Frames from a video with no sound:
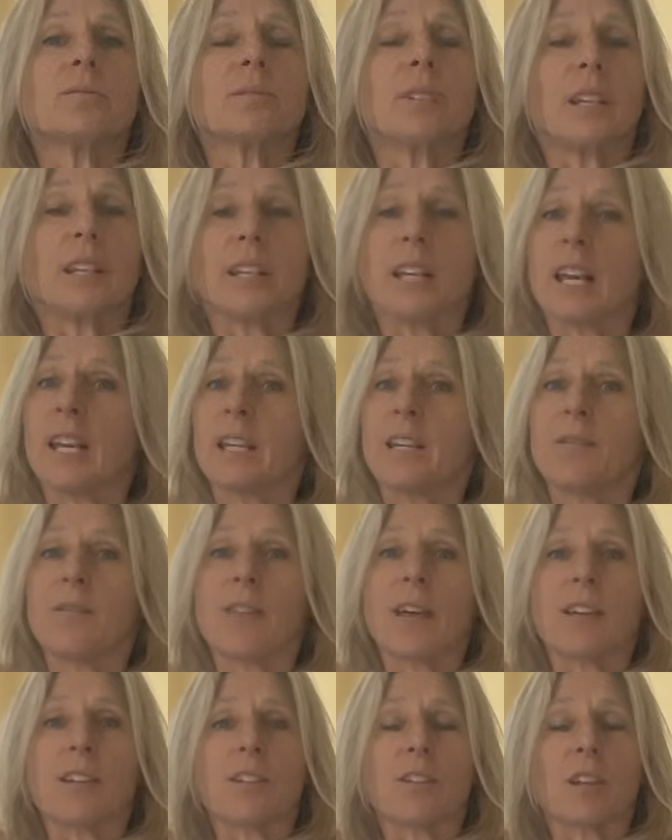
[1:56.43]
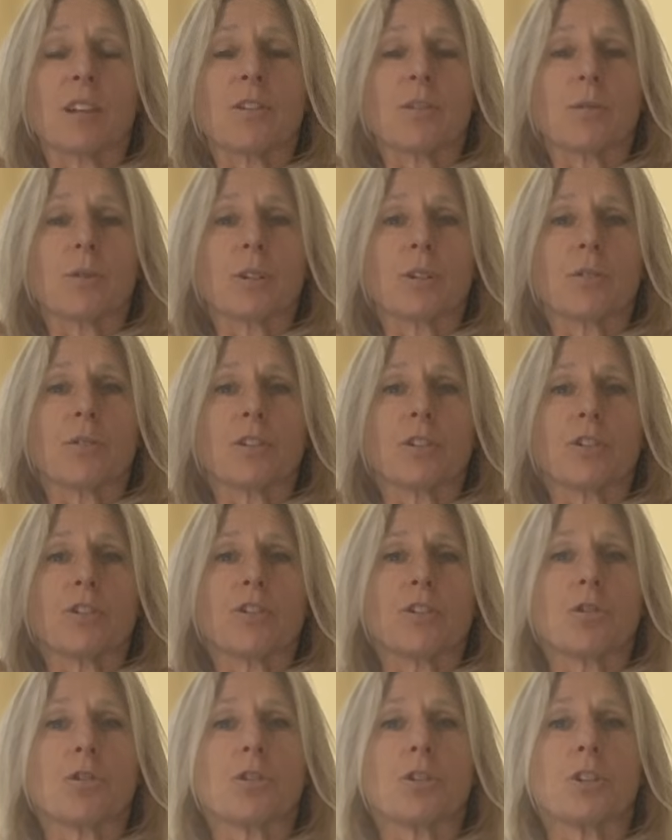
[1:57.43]
And again, if that doesn't work for your
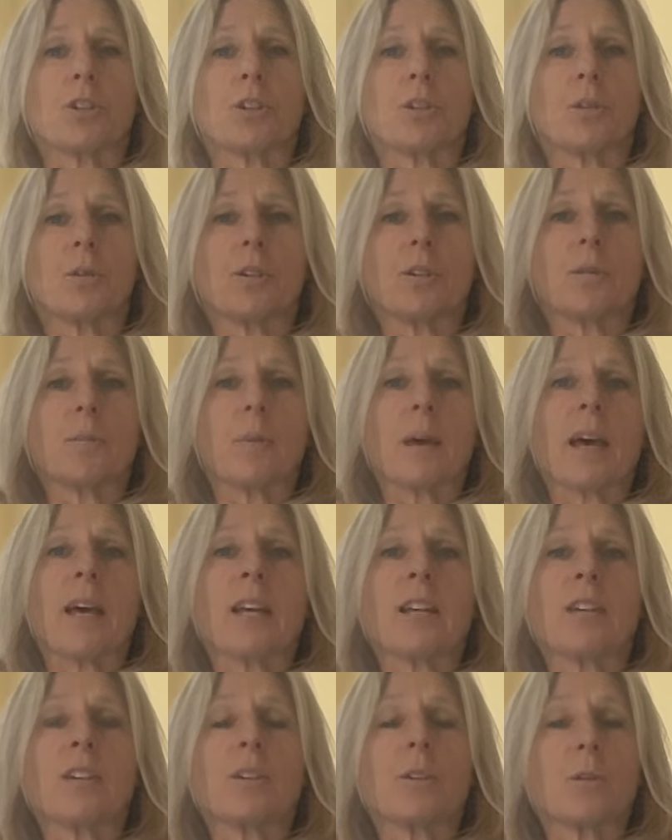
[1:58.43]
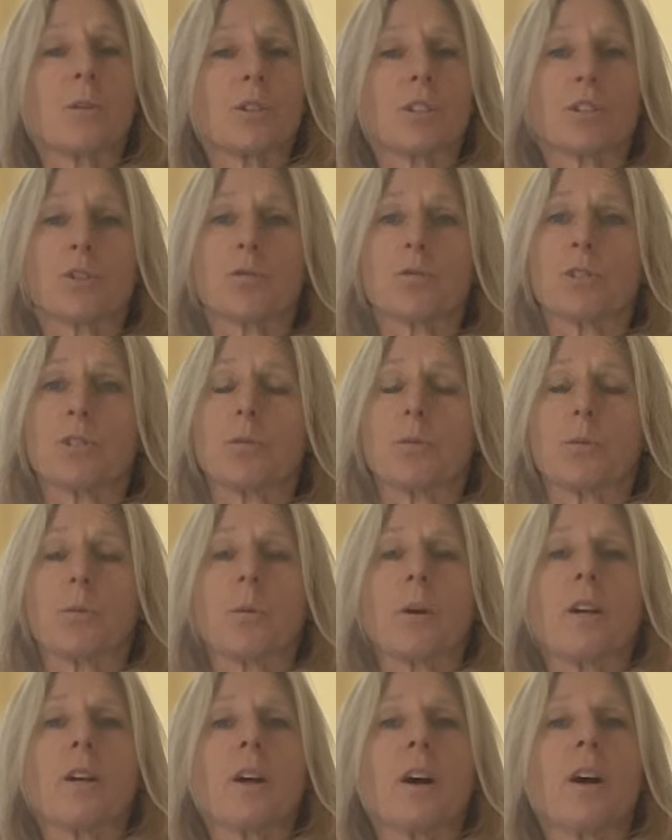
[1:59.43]
shoulder, you can always bend or just reach with
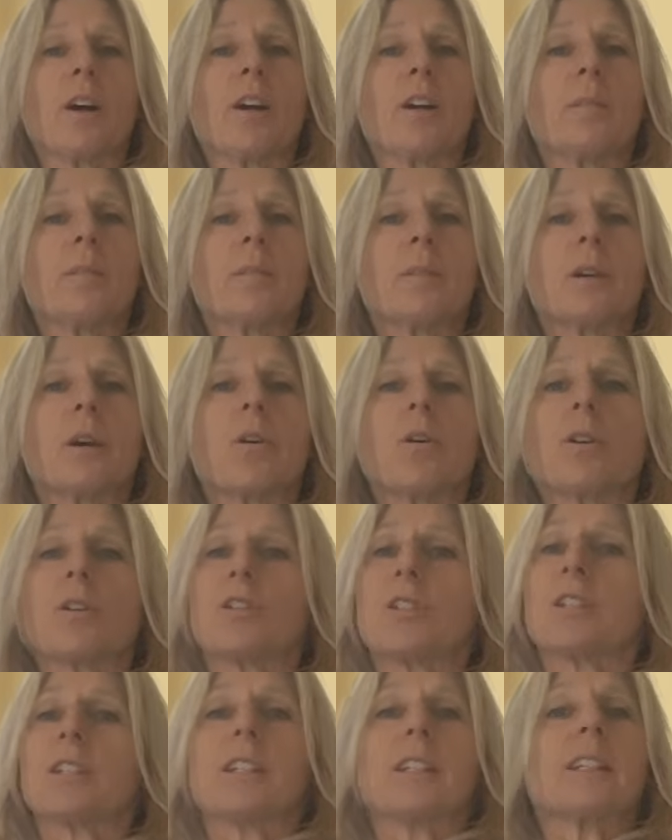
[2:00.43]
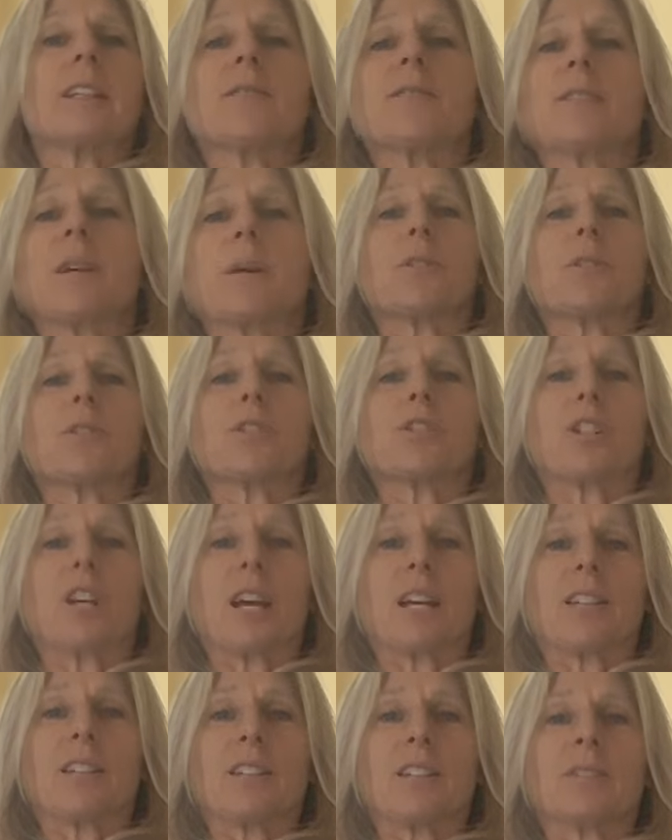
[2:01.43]
one arm or just lift your
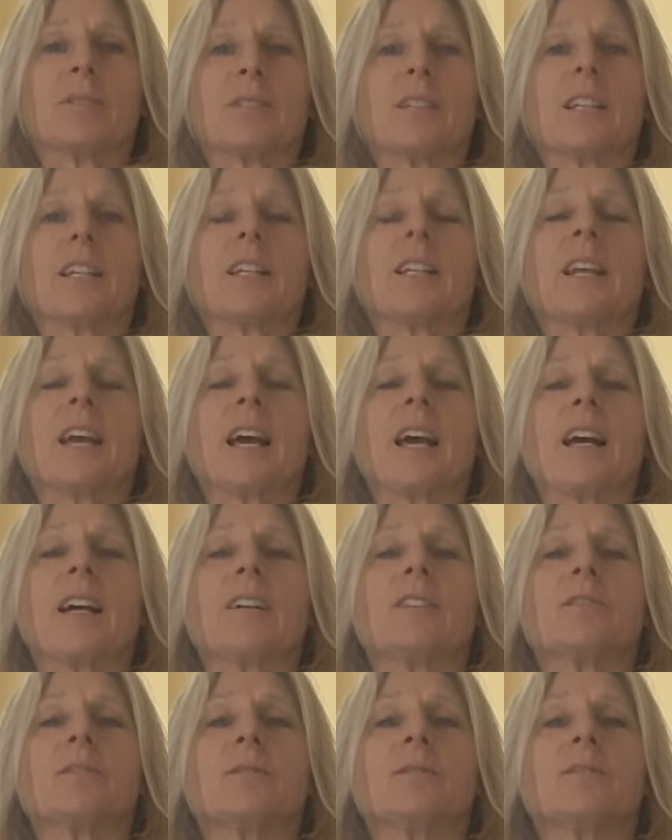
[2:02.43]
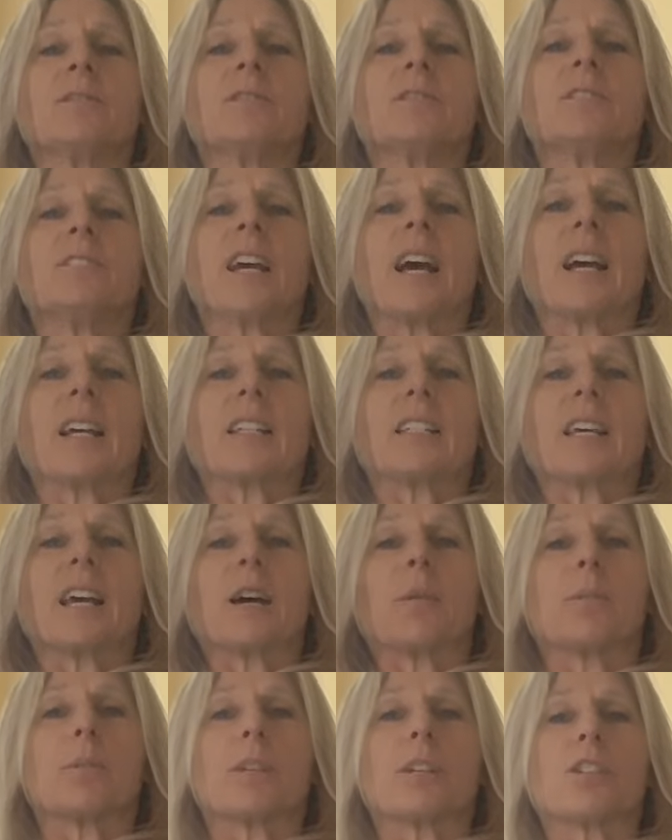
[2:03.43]
chest. Inhale,
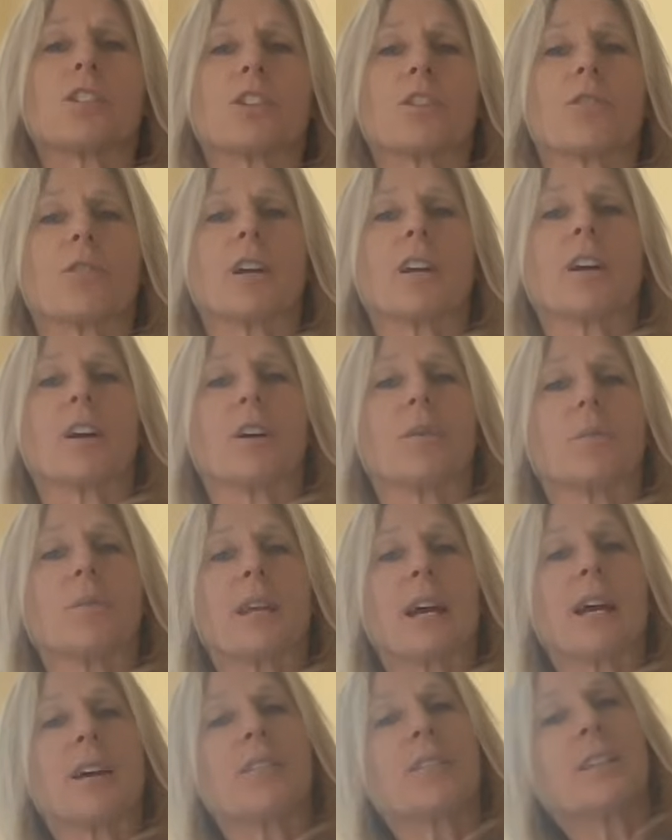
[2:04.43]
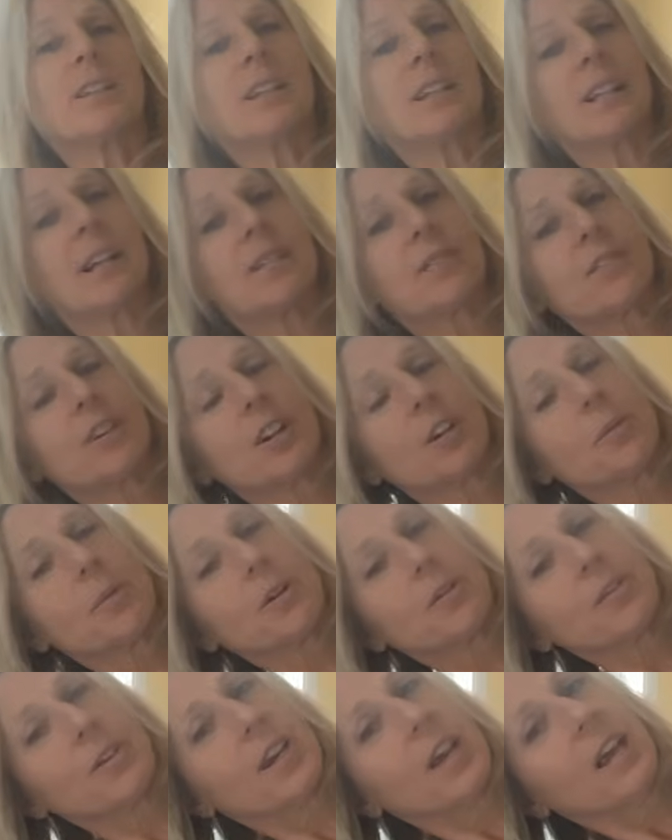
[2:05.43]
exhale, place your right arm down, left arm
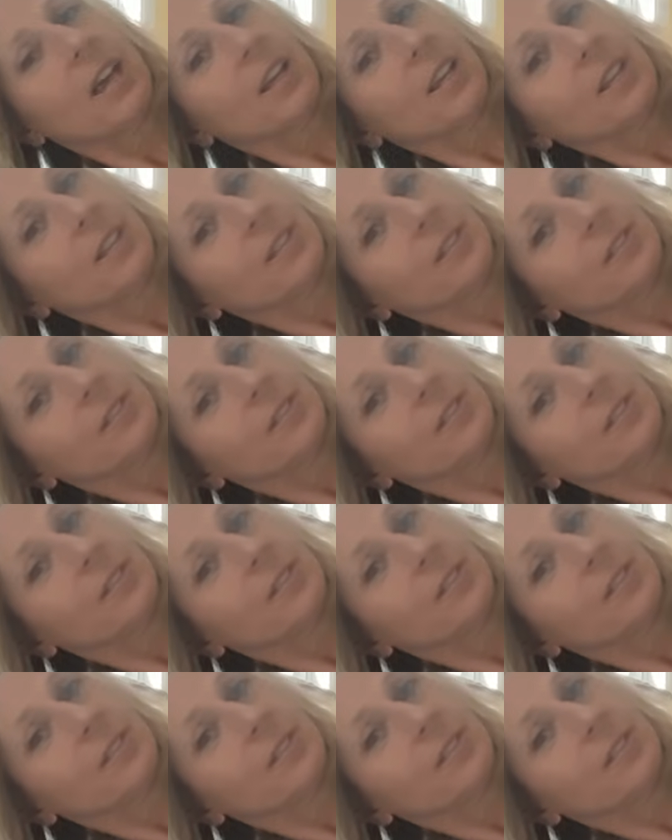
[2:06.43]
overhead.